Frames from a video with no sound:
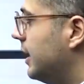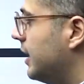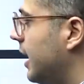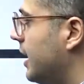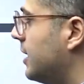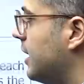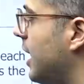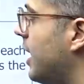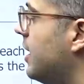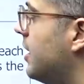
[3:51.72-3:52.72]
right?
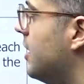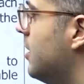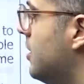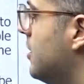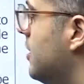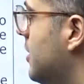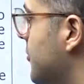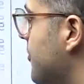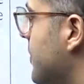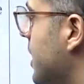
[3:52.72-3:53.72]
And
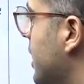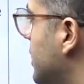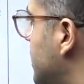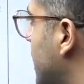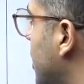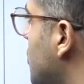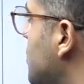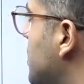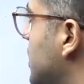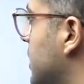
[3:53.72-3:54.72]
check out
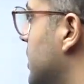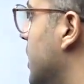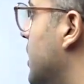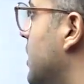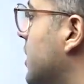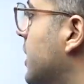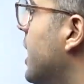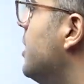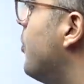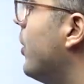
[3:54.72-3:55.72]
the
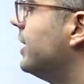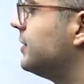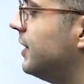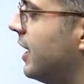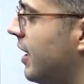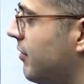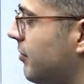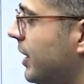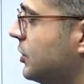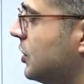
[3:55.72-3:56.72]
grade points they have
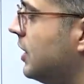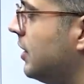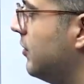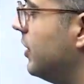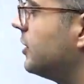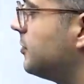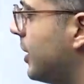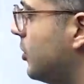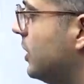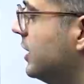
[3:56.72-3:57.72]
mentioned. With
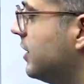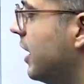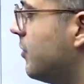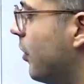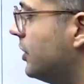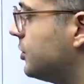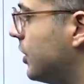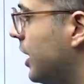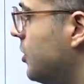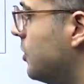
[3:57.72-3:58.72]
respect to these grade points
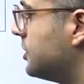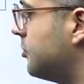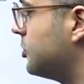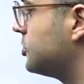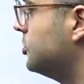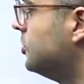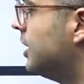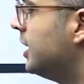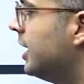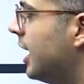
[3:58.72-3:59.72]
only, you are supposed to
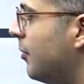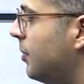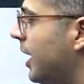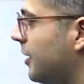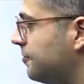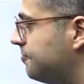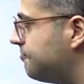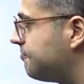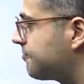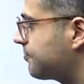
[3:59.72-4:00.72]
apply.
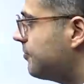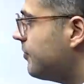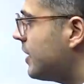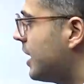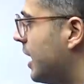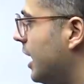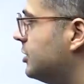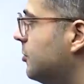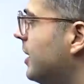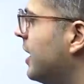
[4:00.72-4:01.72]

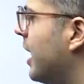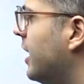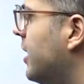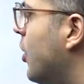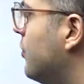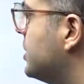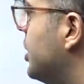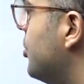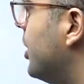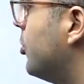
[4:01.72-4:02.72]
Eligibility criteria, obviously
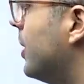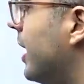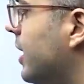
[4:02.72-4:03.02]
you need to be an